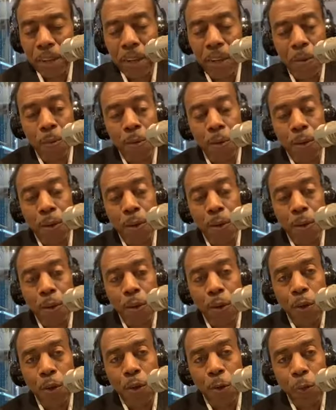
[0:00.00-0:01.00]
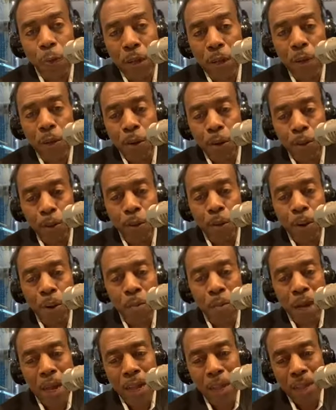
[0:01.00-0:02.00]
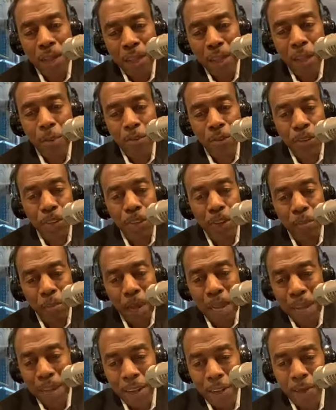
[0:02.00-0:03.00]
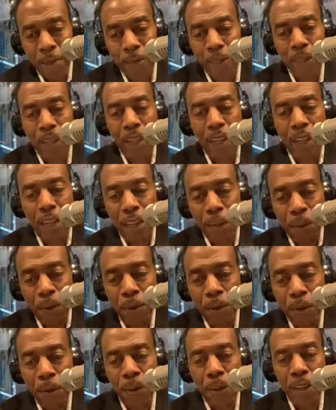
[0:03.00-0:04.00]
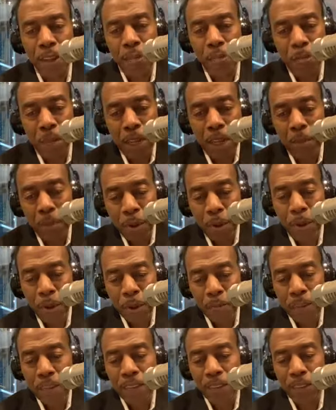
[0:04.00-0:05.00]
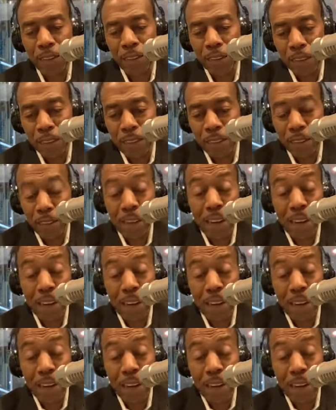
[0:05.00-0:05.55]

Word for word: Gatewood, we are growing by leaps and bounds, and you are a big part of that success.